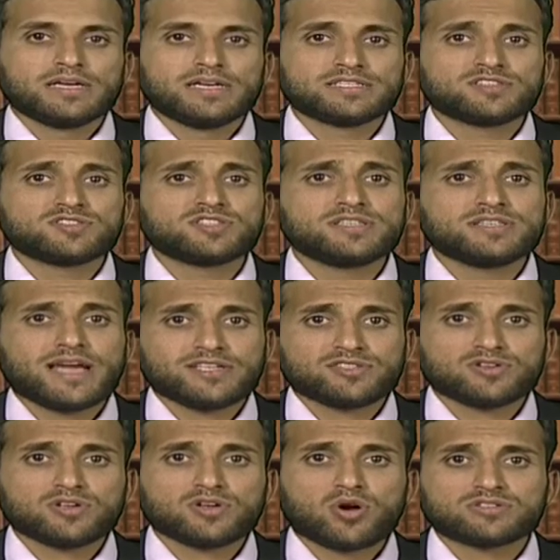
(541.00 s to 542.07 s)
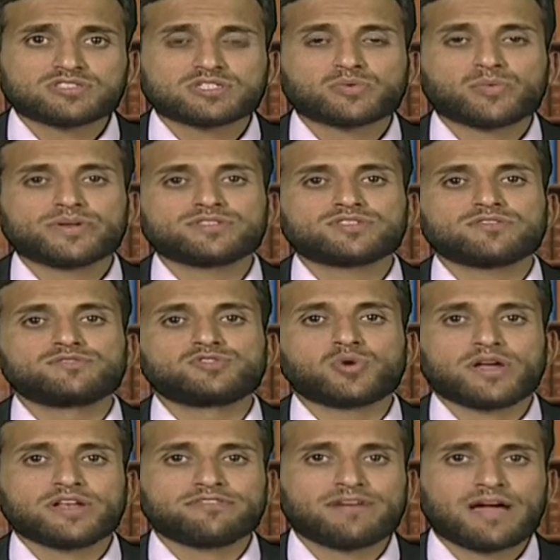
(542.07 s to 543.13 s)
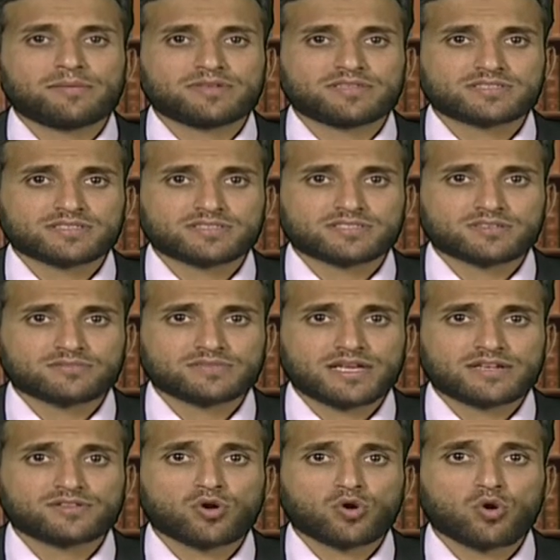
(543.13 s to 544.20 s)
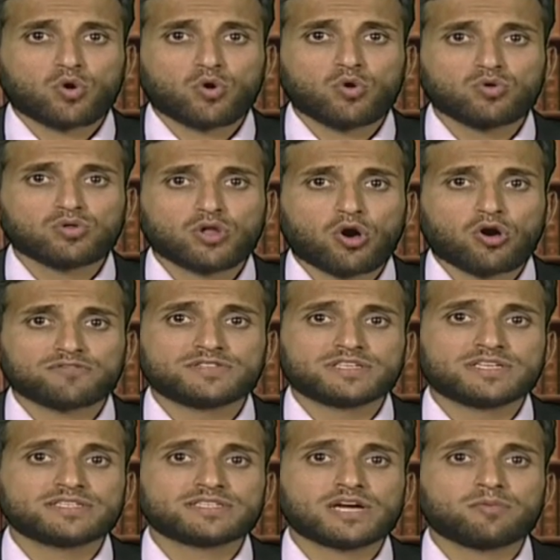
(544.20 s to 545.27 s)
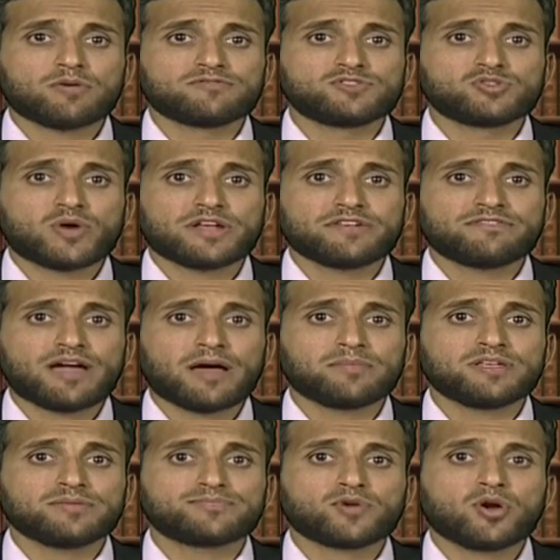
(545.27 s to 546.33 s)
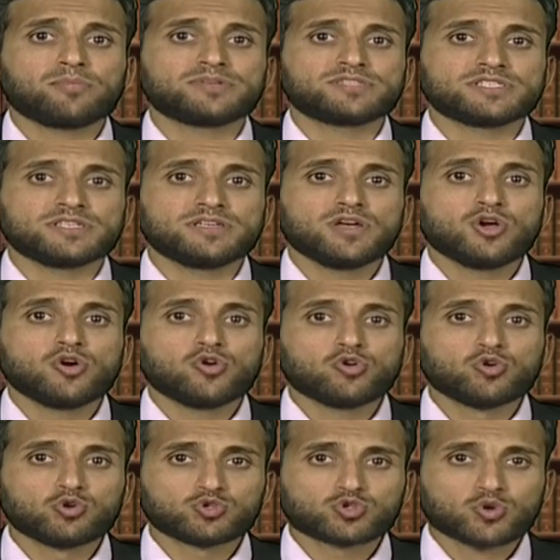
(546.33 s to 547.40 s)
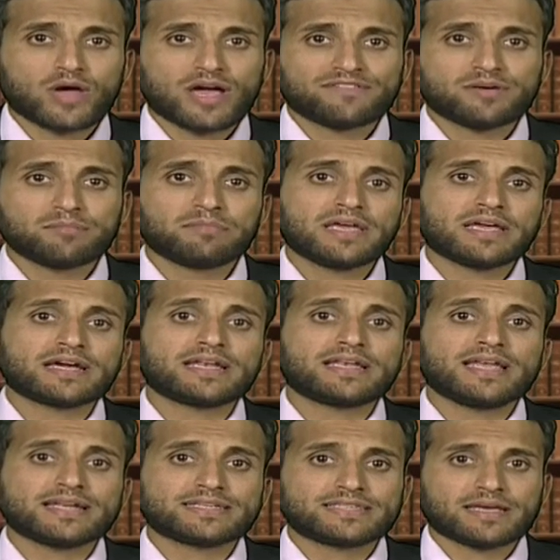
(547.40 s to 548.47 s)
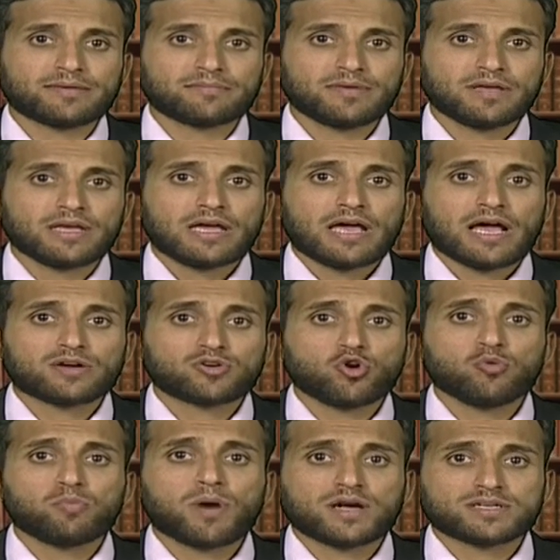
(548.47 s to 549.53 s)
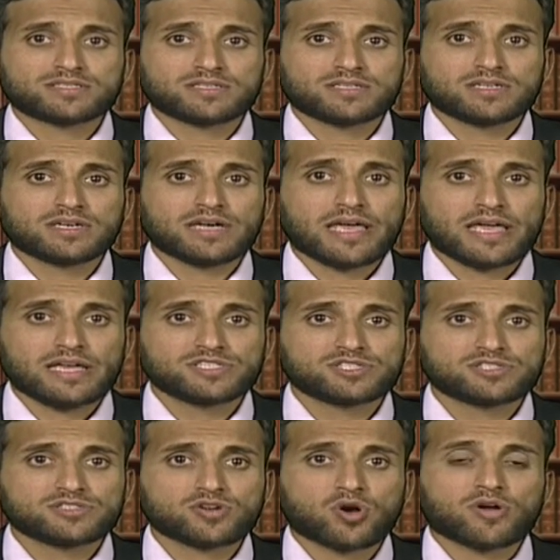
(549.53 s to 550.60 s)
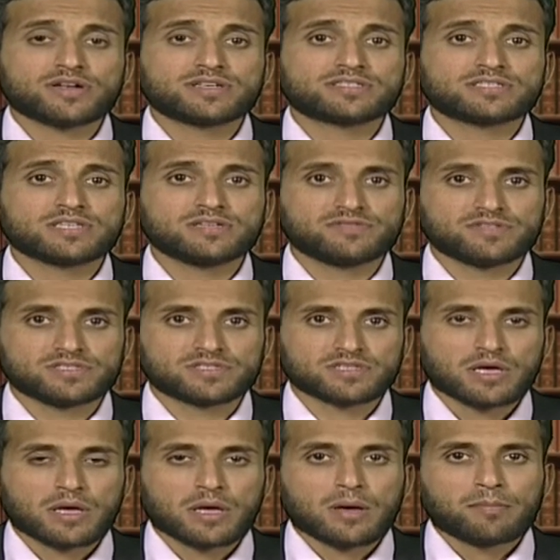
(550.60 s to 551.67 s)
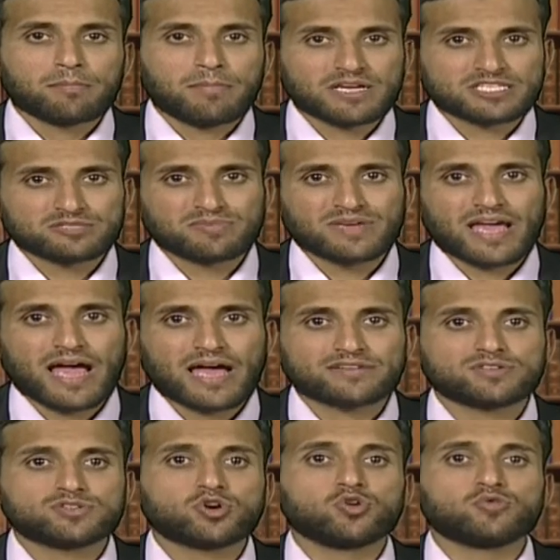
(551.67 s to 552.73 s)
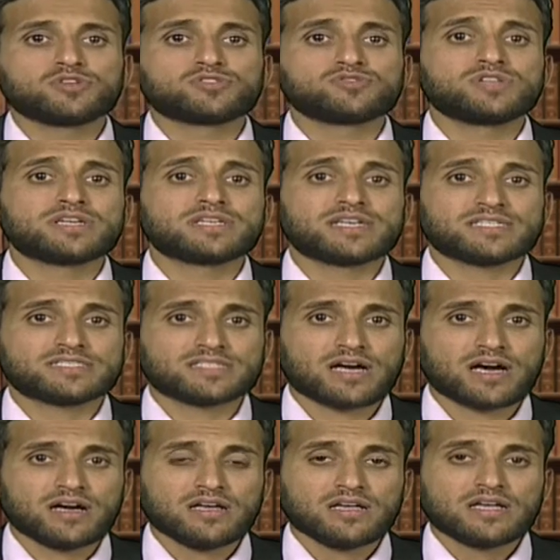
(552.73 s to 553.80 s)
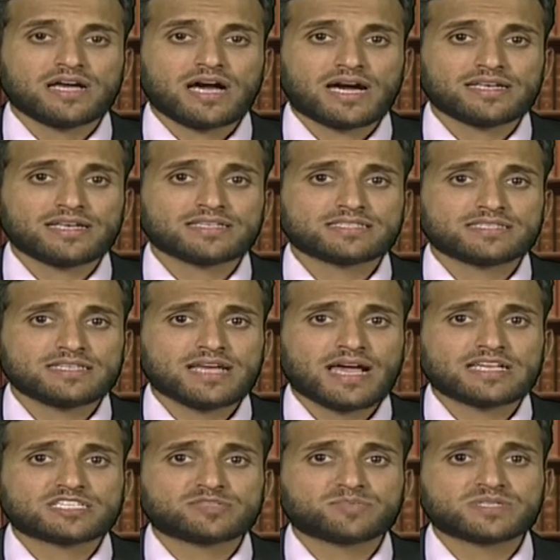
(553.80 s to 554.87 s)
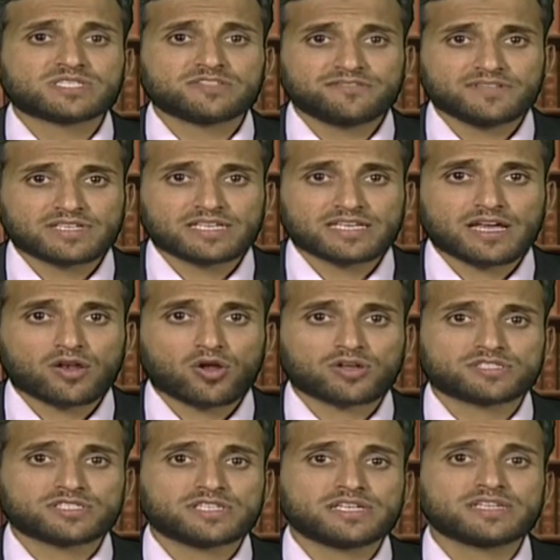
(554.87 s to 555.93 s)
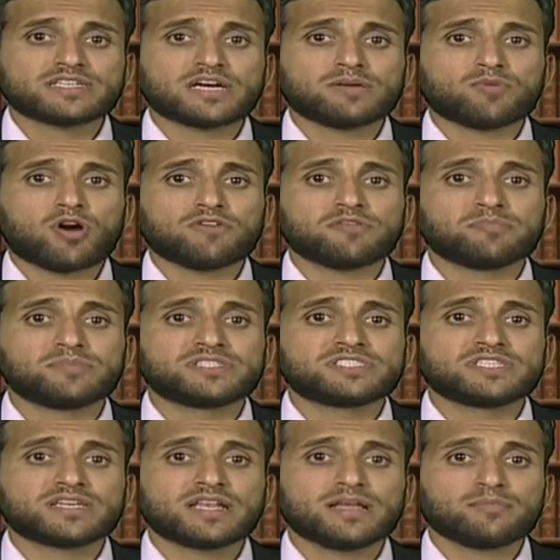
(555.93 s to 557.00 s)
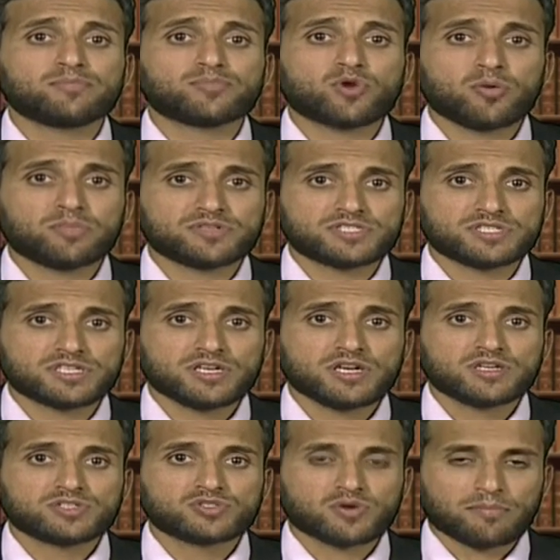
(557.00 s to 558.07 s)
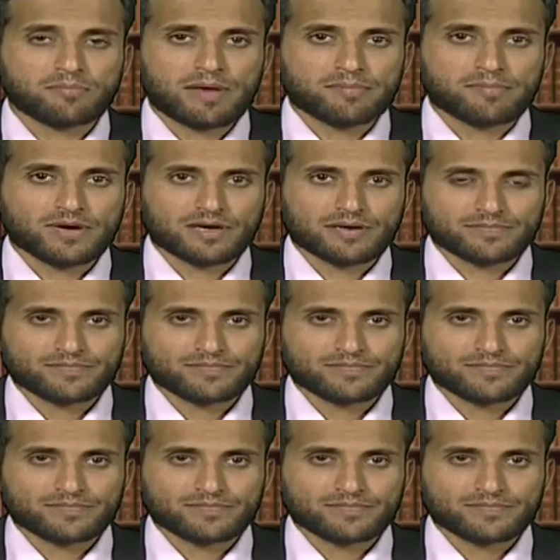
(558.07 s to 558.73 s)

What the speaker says: It is the natural consequence of joint family system that the whole of the income of joint family property, whosoever may collect them, a co-partner, agent or a servant, must be handed over to the Karta unless he has specifically allotted income of a particular property to a member.